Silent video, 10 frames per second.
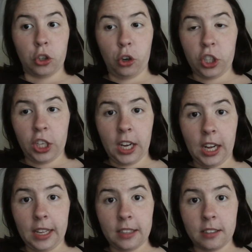talk to you
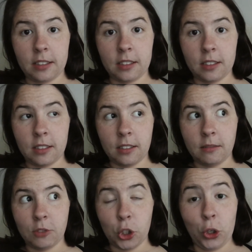guys
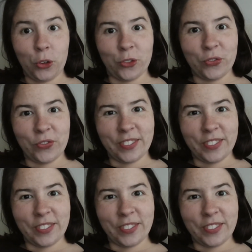soon.